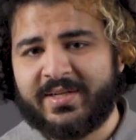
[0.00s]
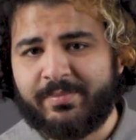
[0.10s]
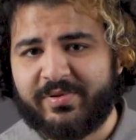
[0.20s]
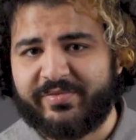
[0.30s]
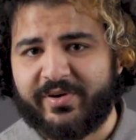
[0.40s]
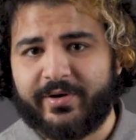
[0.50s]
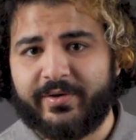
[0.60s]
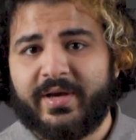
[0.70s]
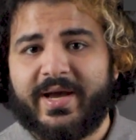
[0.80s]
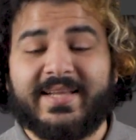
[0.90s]
amplifier,
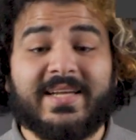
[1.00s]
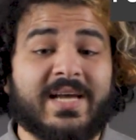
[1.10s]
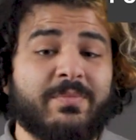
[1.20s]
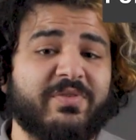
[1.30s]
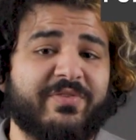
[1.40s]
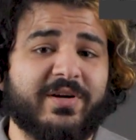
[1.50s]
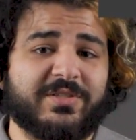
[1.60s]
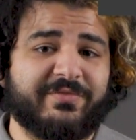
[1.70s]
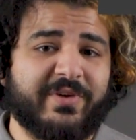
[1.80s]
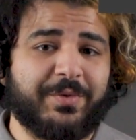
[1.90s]
and that amplifier is
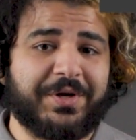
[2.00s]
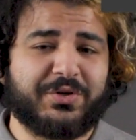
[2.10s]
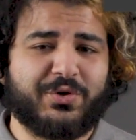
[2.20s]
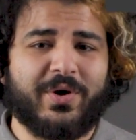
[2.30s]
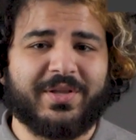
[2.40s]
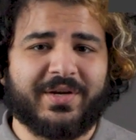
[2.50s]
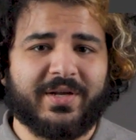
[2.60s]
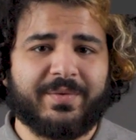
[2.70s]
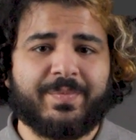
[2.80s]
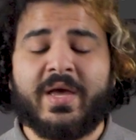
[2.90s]
of very good quality.
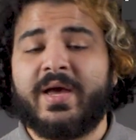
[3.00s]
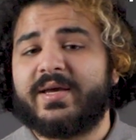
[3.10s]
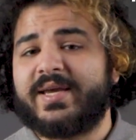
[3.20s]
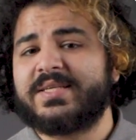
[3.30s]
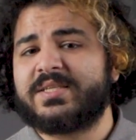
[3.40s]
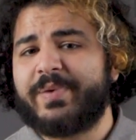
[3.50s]
Yes, the